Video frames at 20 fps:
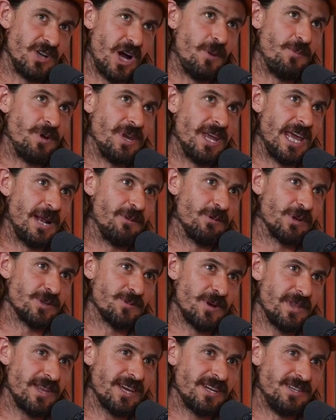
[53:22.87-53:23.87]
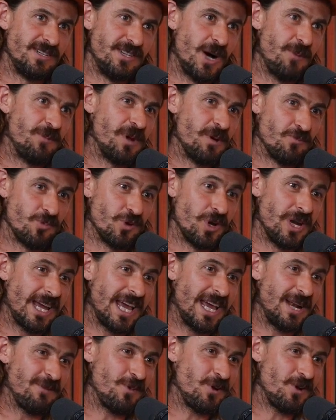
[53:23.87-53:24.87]
dominant animal, because when I think a dominant
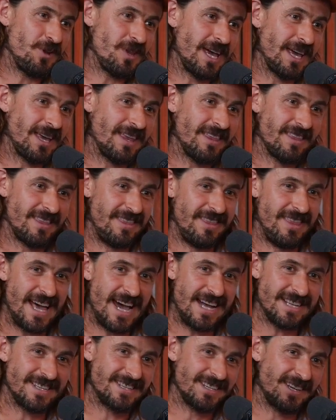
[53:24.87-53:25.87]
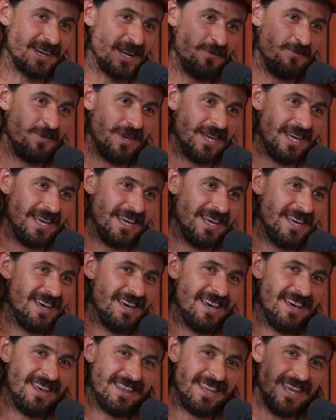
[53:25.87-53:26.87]
breeding animal, like that's going to be
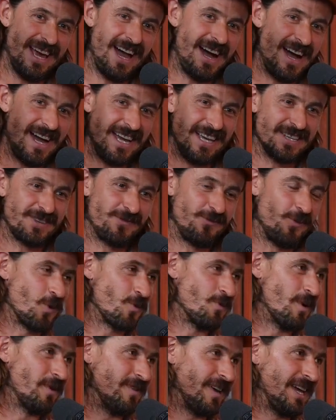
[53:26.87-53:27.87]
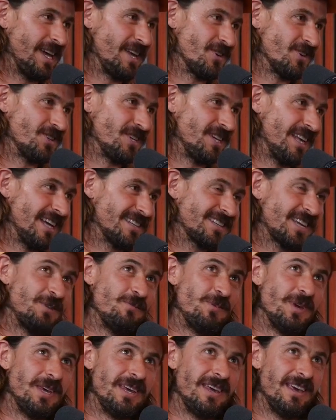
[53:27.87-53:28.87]
the highest form of energy. That's
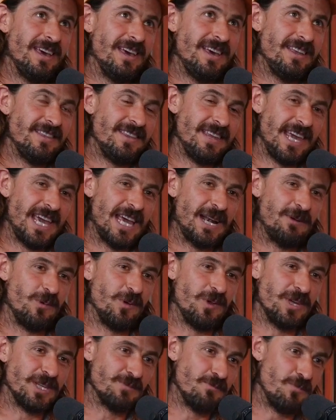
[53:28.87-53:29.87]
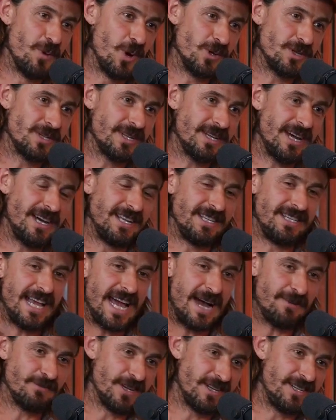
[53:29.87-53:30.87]
going to be the animal that's most
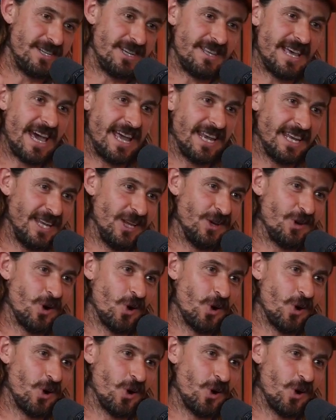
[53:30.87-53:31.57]
adapted to that